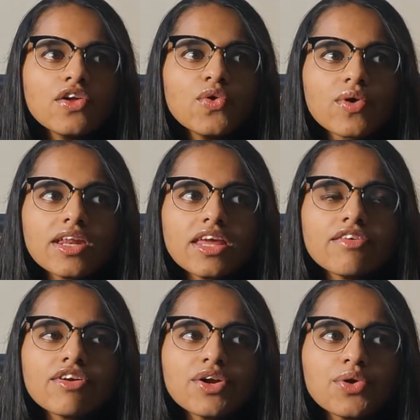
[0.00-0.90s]
You can
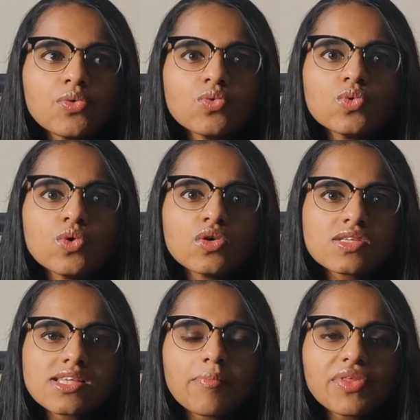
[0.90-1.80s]
even do
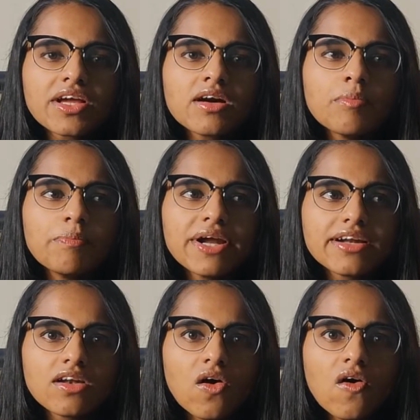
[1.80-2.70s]
something a
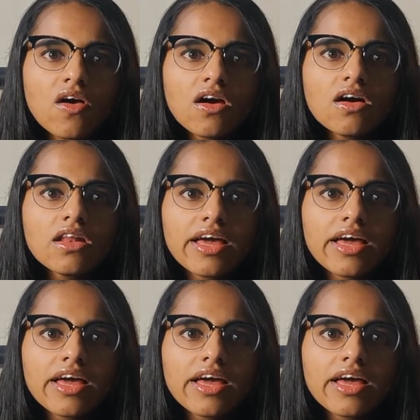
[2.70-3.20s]
bit longer,